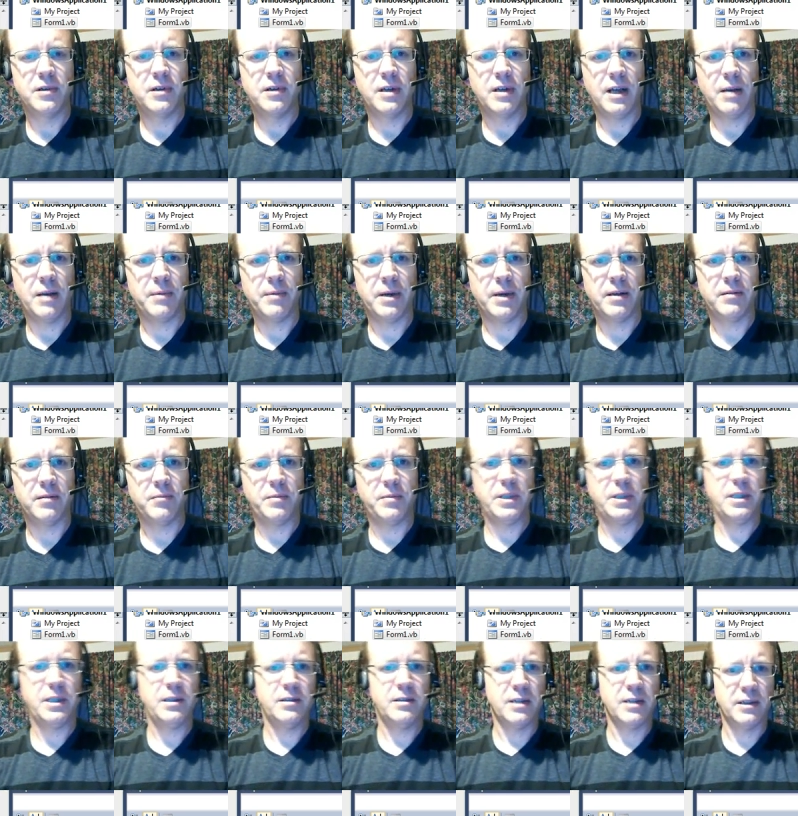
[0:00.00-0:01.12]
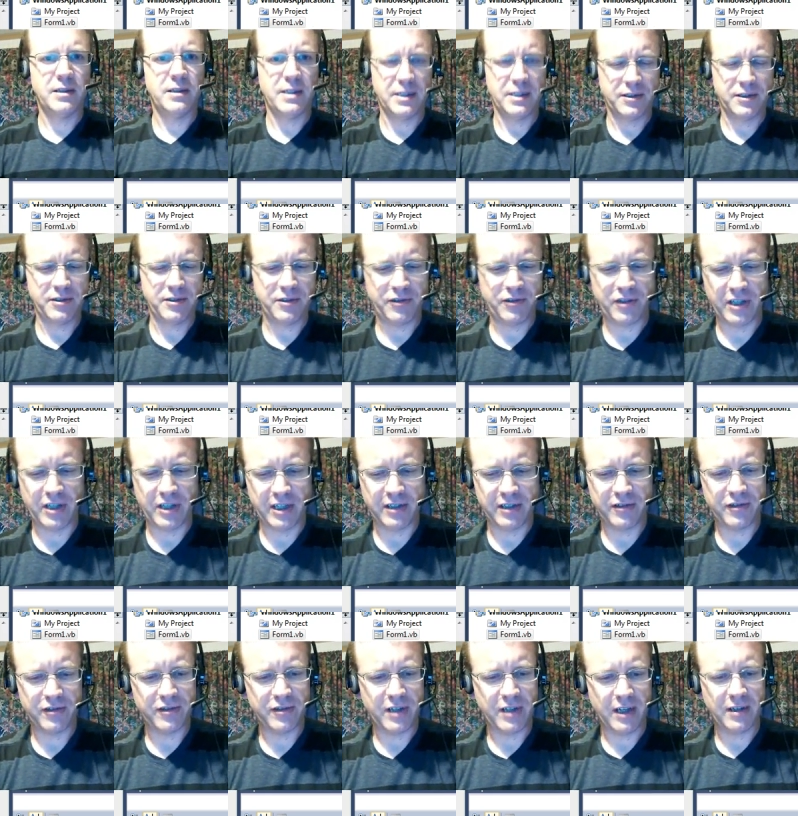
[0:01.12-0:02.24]
How about me.txt
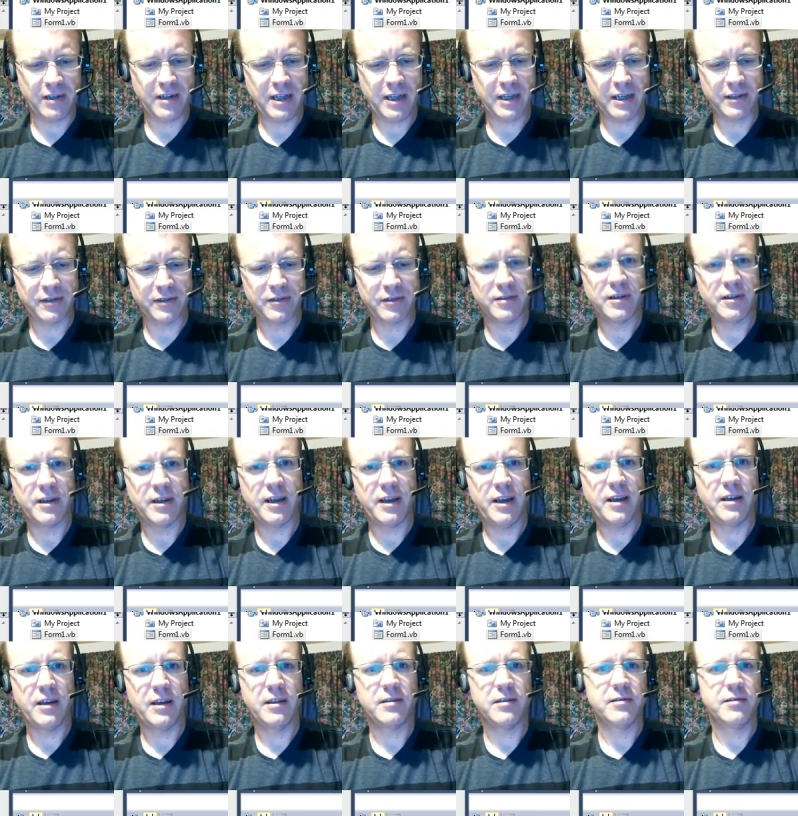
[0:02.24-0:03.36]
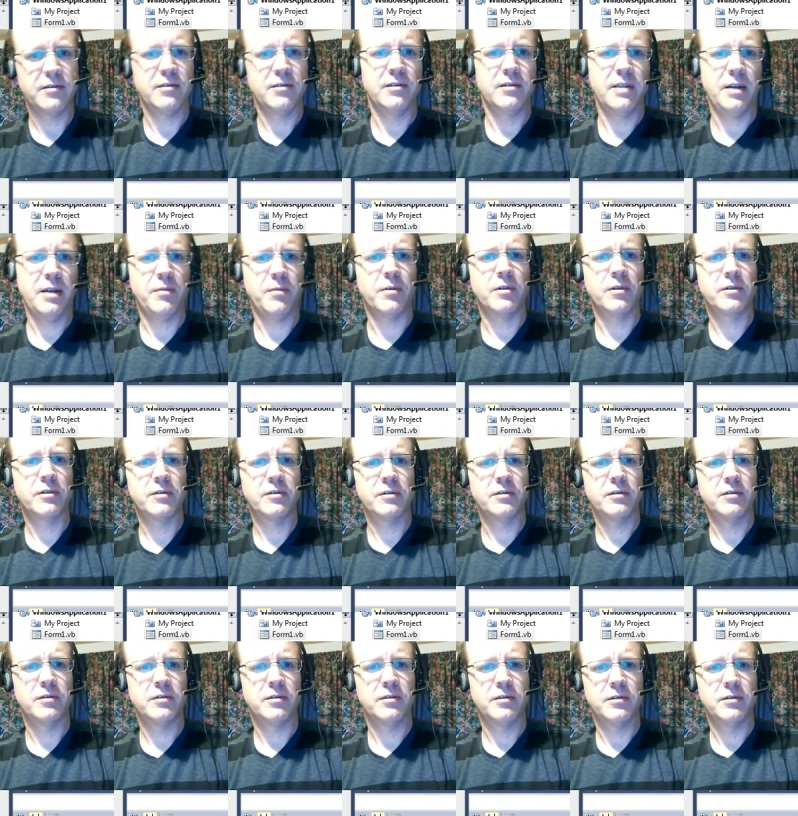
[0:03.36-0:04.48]
change.text? Okay, that works.
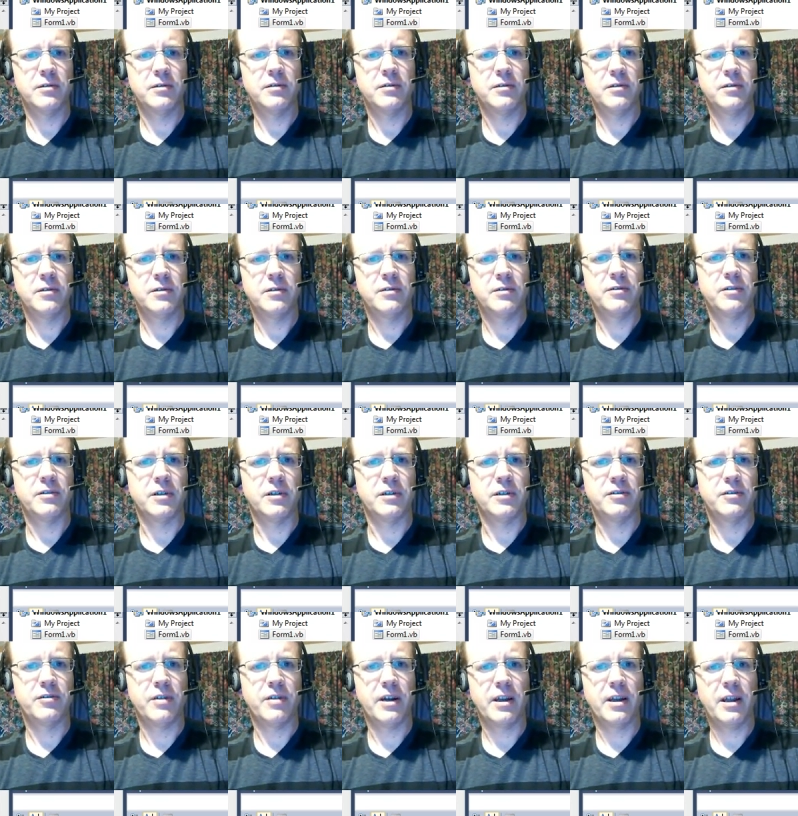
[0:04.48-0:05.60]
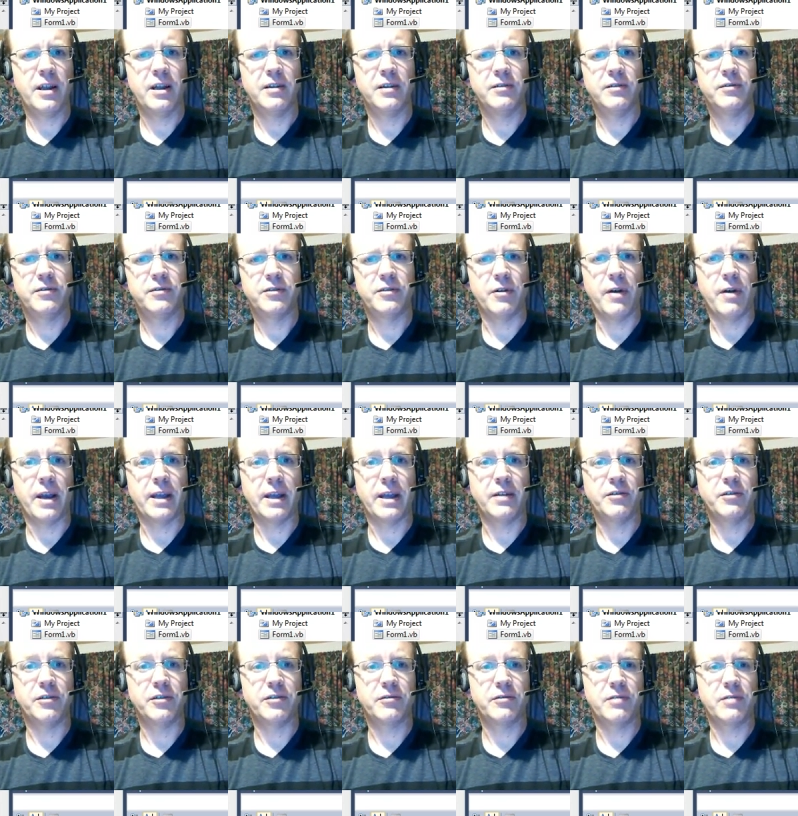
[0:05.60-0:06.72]
So let's try it again. So I can
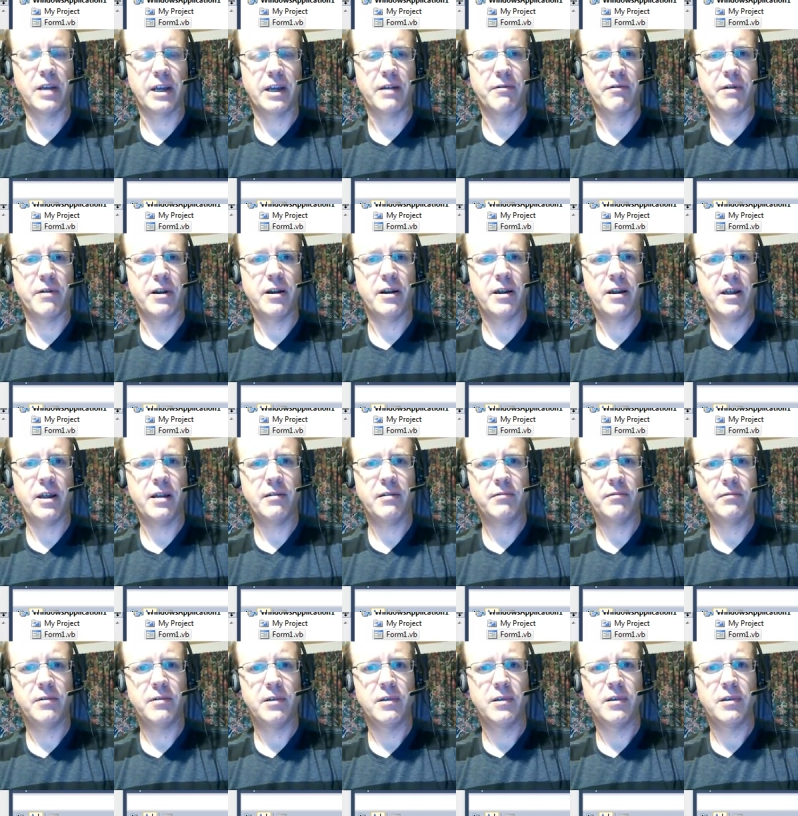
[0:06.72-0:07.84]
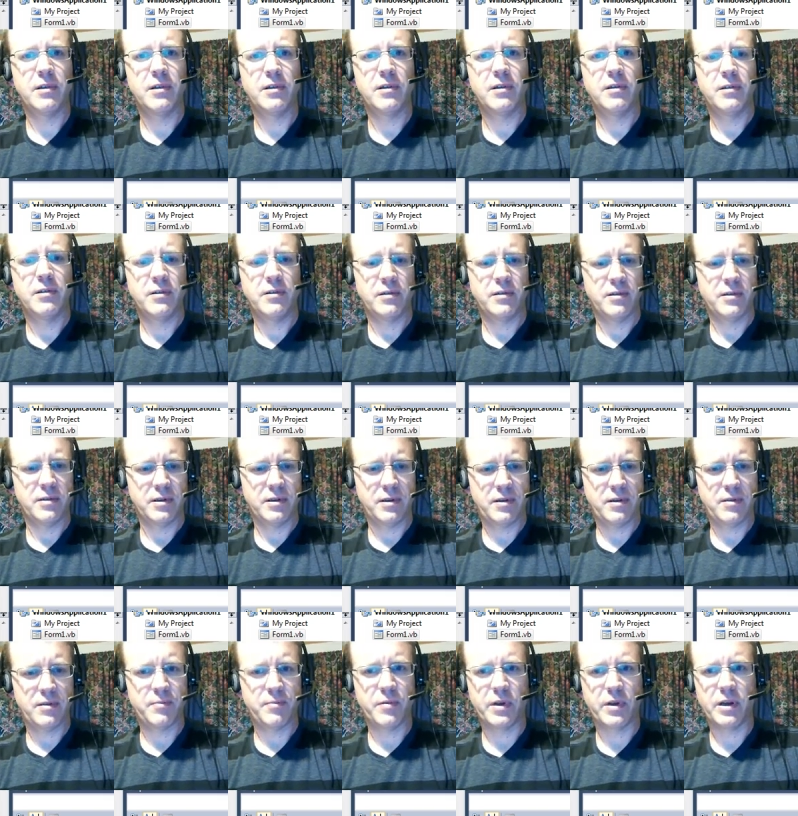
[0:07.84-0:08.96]
run it again.
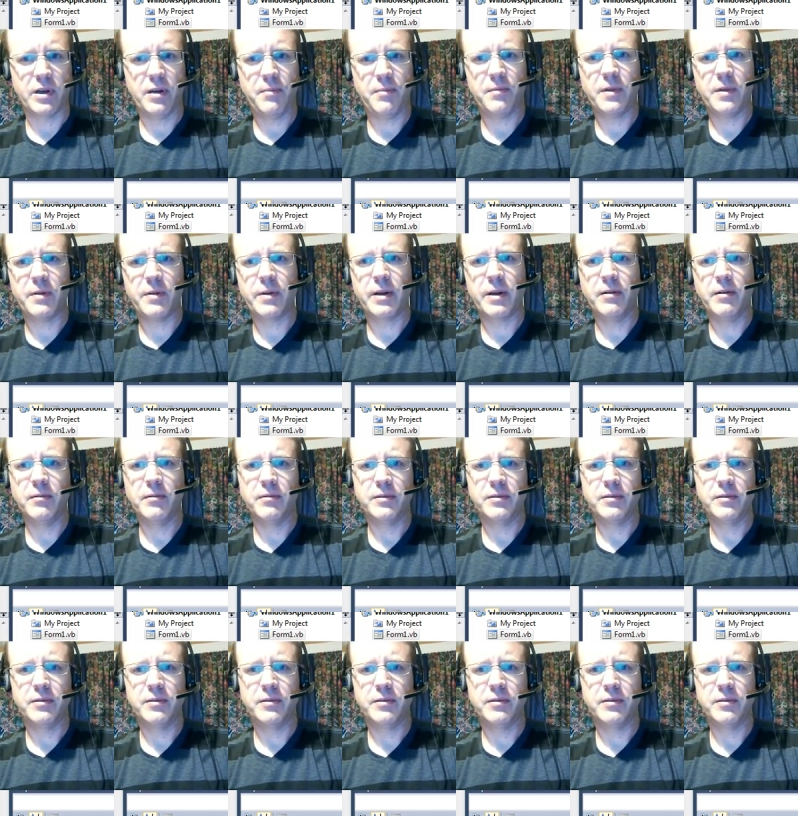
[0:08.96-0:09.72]
Bring it up. There we go.